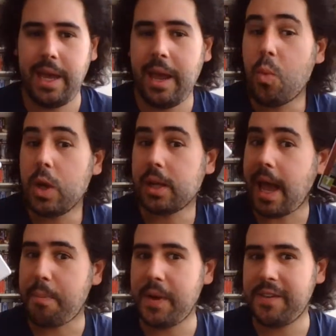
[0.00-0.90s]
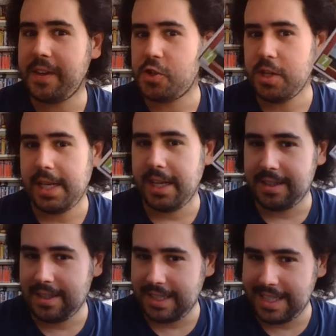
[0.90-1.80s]
It will happen
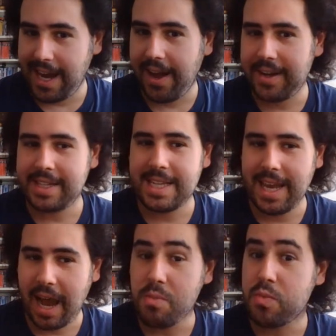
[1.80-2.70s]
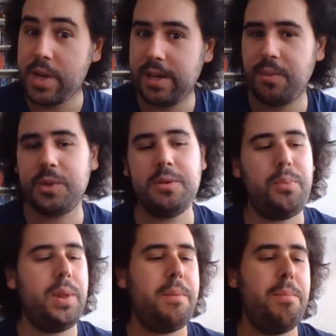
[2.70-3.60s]
eventually, I guarantee. I really want to
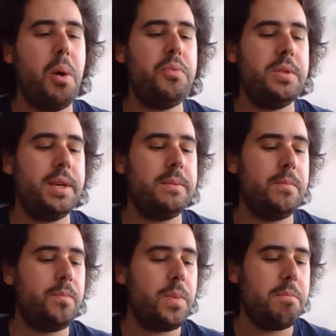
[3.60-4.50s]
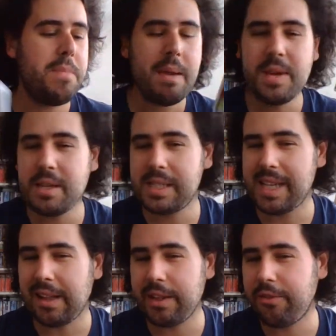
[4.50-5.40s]
play both of them. Maybe
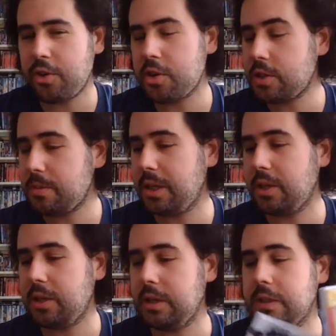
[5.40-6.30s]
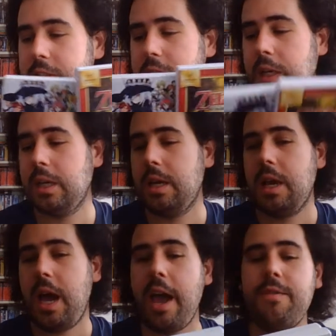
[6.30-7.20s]
Zelda first, because
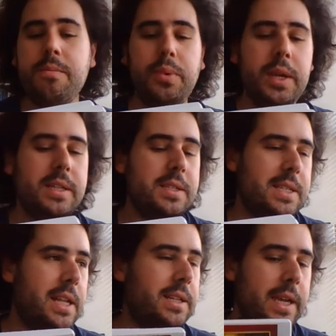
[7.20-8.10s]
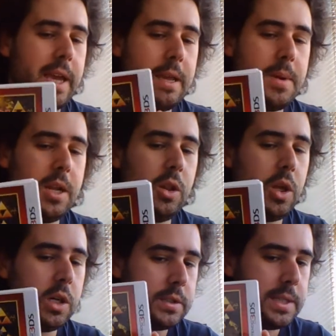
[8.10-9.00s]
I haven't played a Zelda game in a
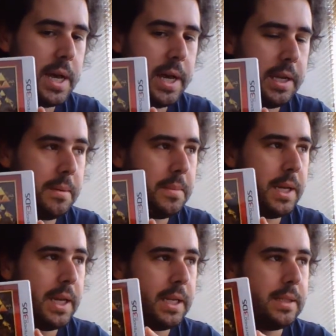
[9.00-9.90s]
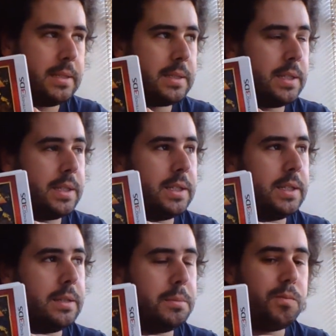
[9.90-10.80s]
long time, and
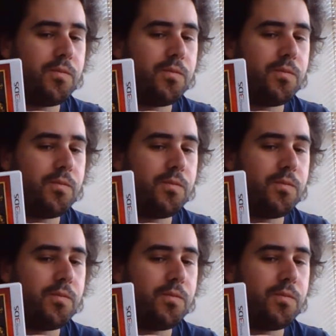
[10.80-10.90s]
the